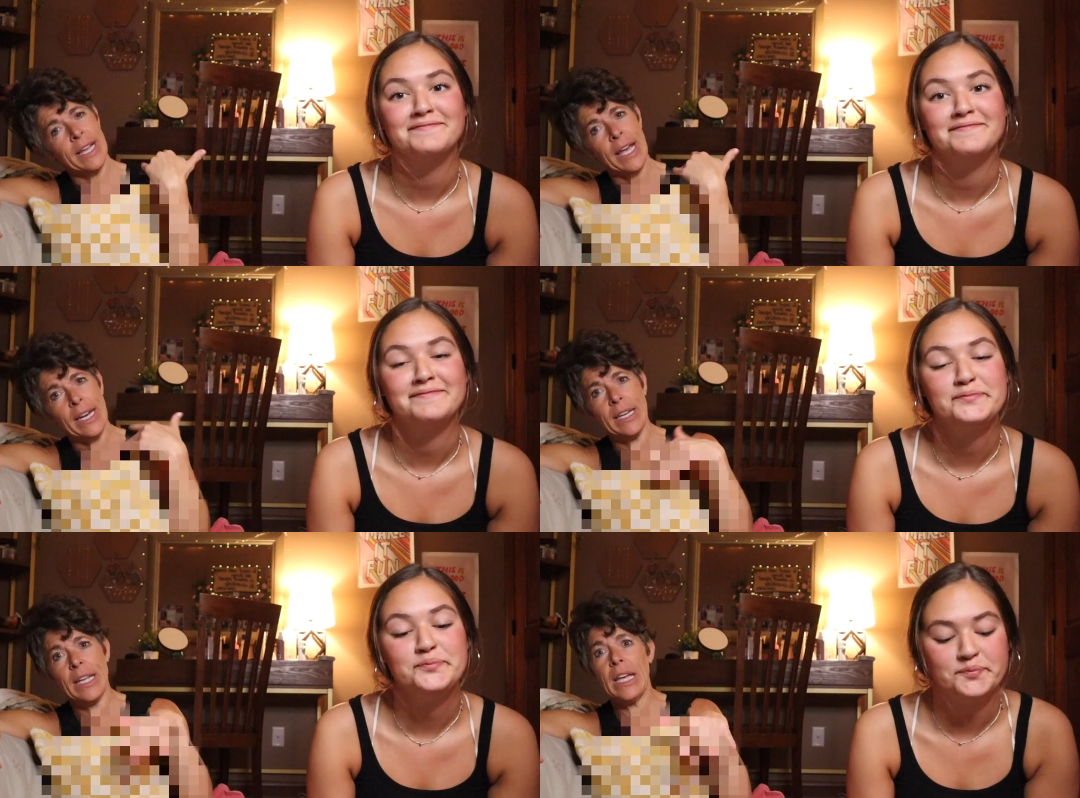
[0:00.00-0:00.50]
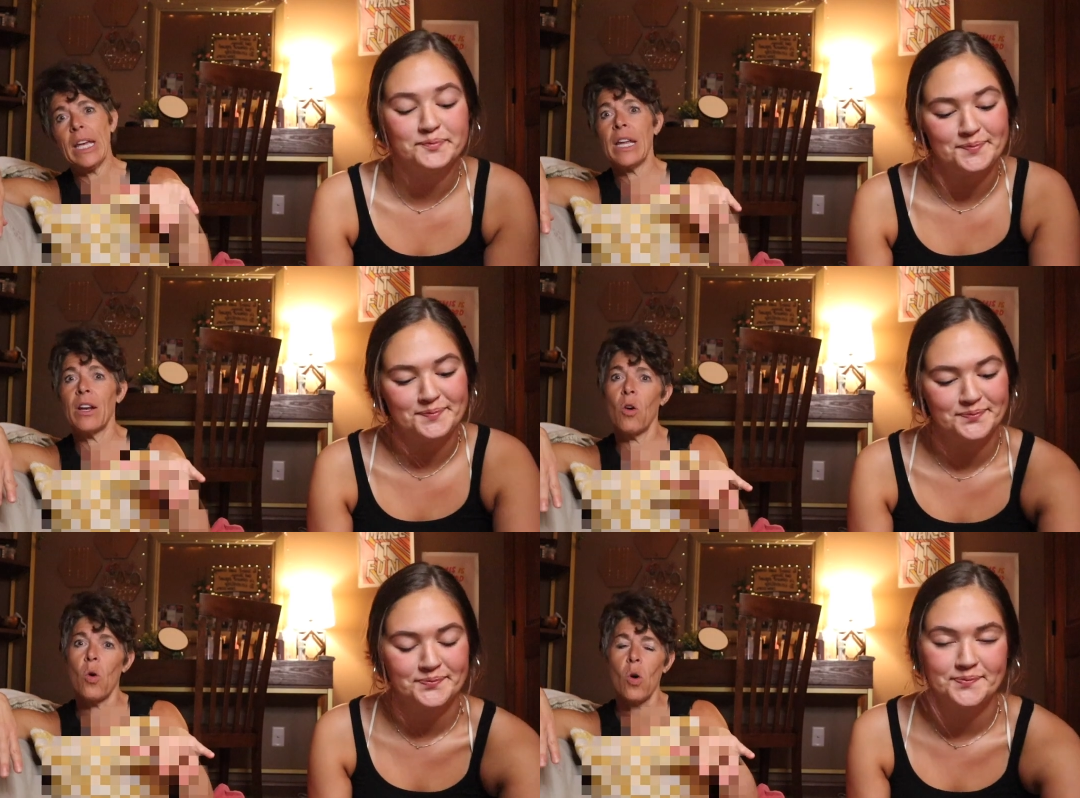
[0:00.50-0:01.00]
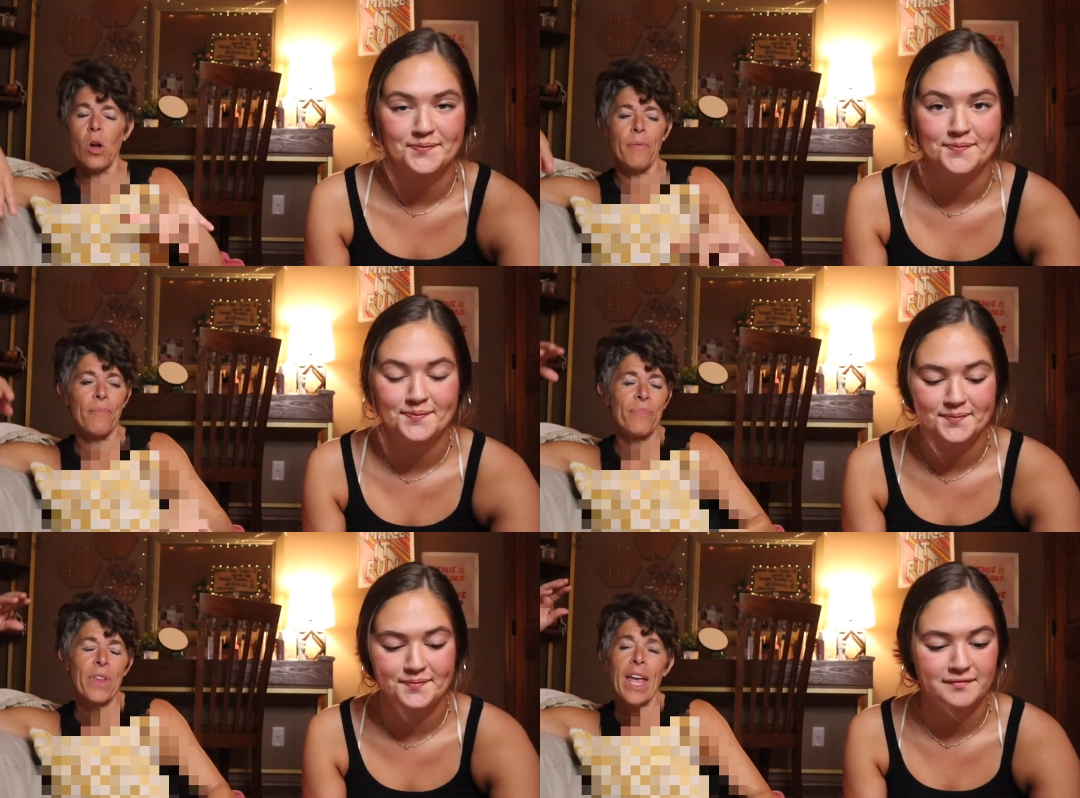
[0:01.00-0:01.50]
Speaker 1: dead in a
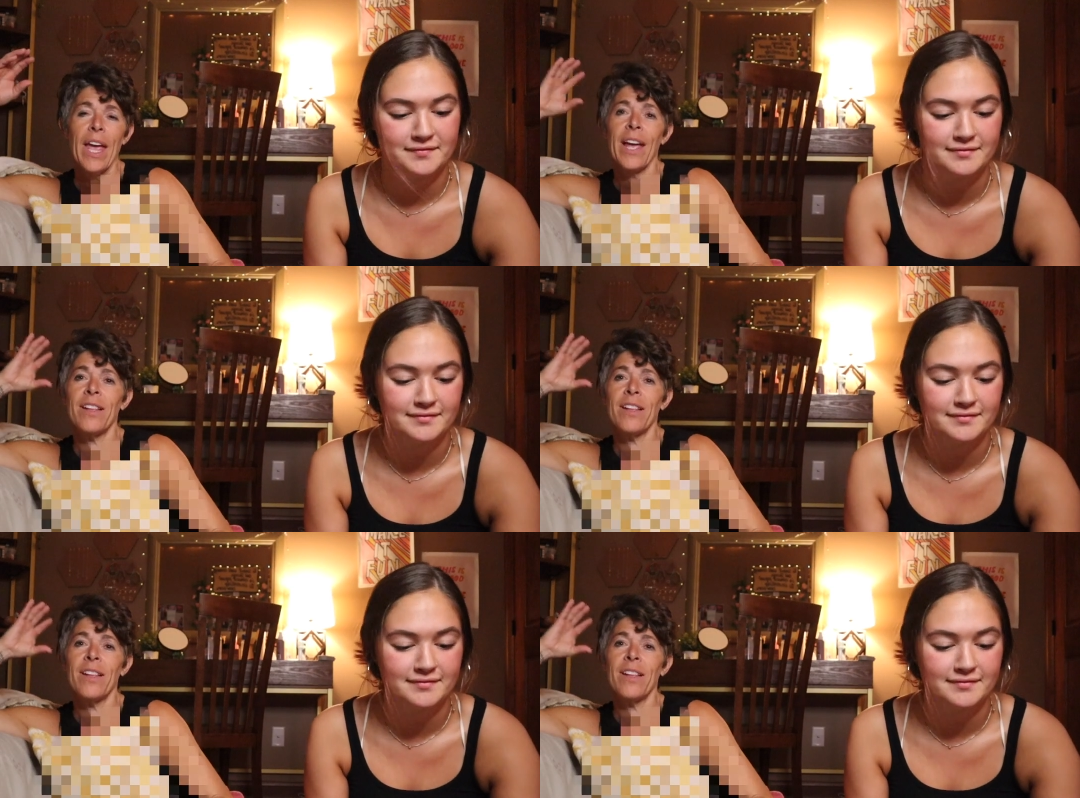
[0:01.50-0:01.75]
hole.